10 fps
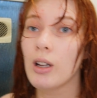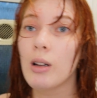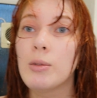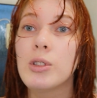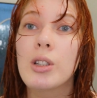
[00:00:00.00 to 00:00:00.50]

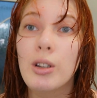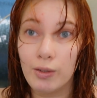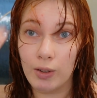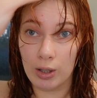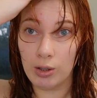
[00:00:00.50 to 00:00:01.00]
I'm just going to
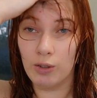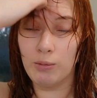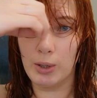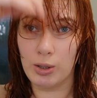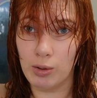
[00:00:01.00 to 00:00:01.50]
finish off
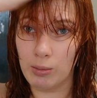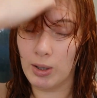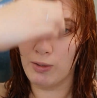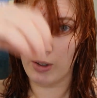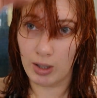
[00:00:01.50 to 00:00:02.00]
by doing my
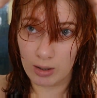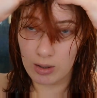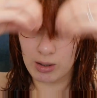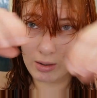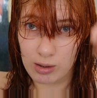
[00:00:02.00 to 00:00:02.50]

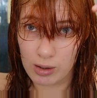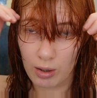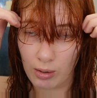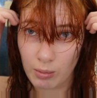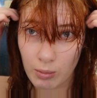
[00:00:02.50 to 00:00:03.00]
fringe.
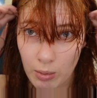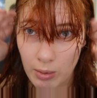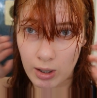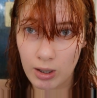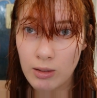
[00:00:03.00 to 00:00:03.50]
So we
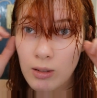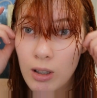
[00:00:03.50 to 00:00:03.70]
want to